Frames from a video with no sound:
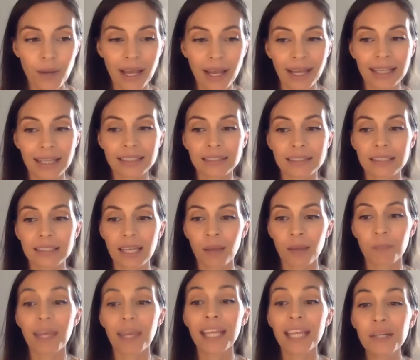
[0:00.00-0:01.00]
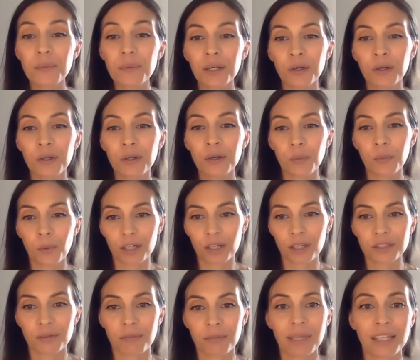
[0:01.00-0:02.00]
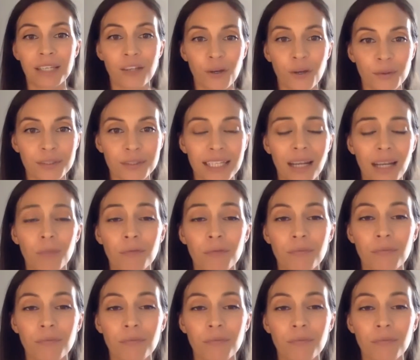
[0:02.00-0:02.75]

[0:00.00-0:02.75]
And anyone who works with me knows that